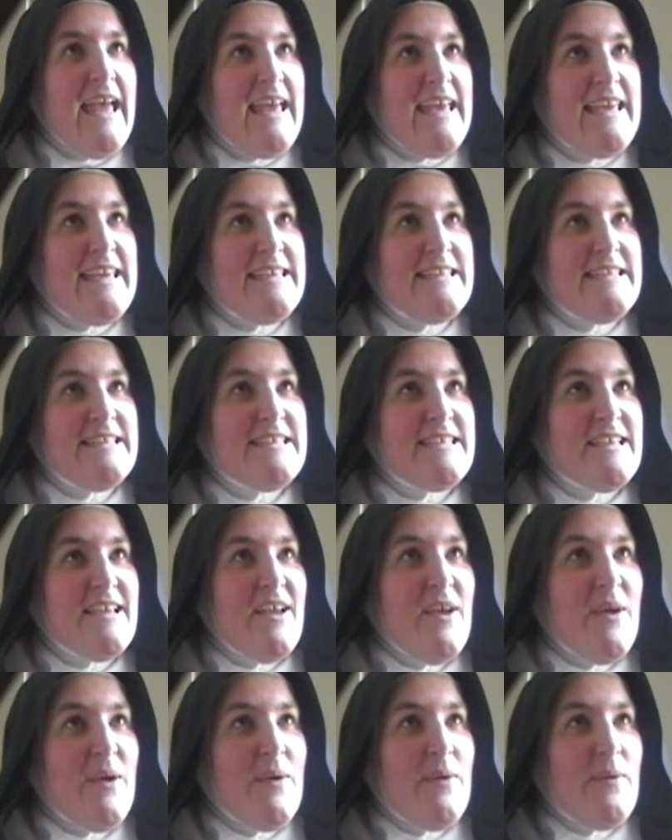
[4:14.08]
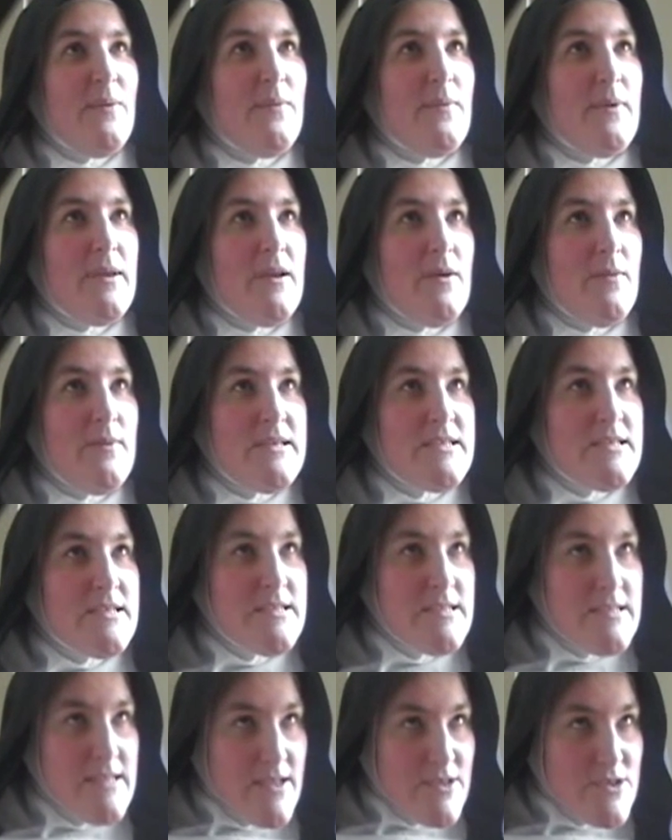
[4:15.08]
And when I went
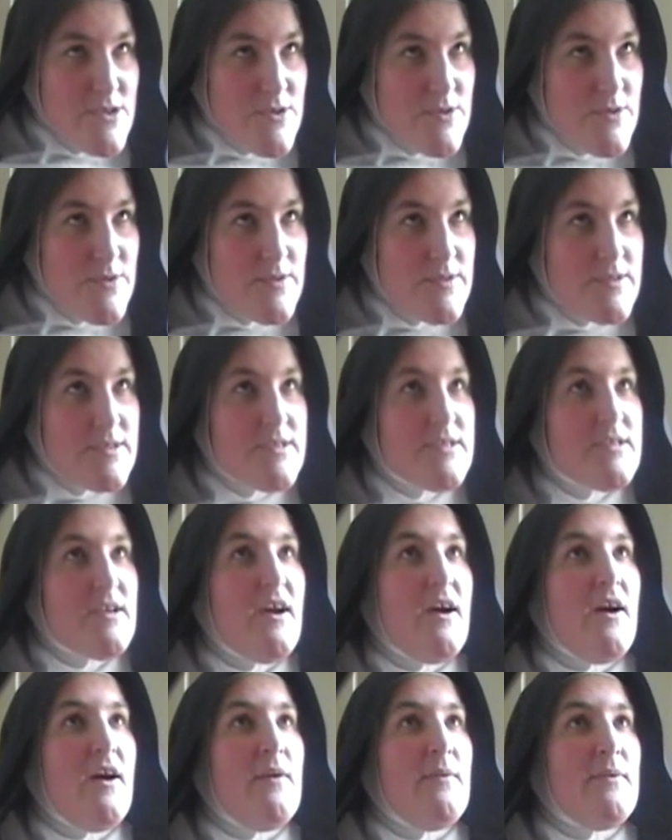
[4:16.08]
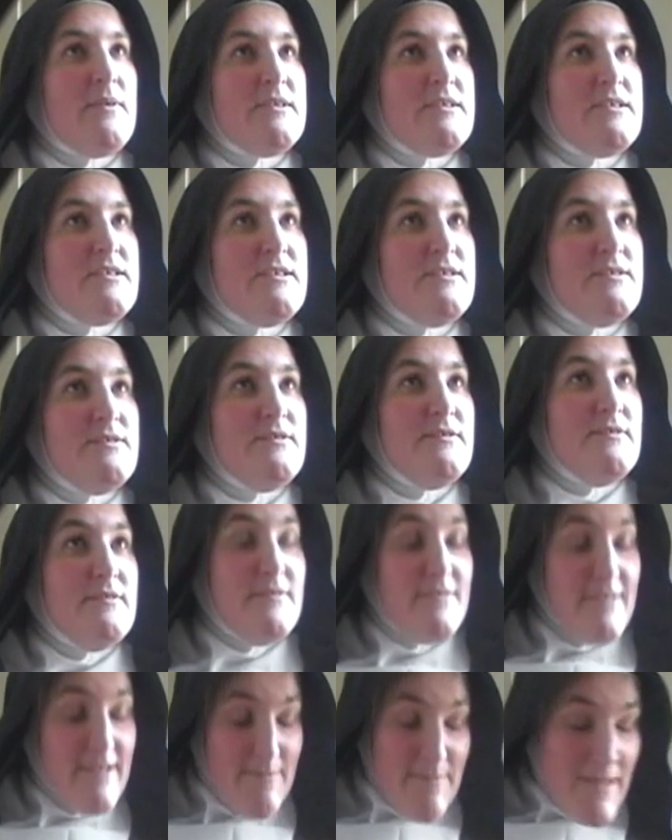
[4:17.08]
into that church, I wanted
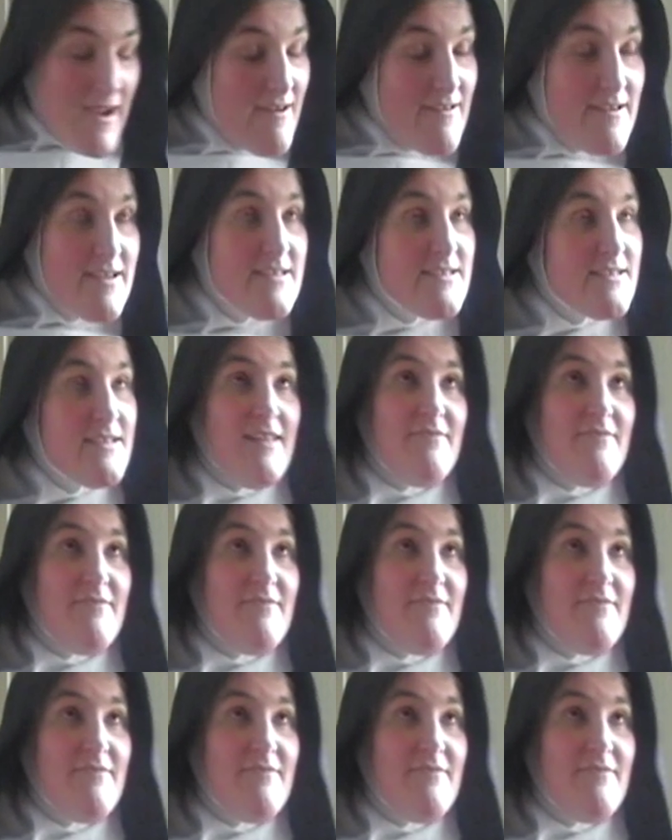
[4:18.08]
to get married and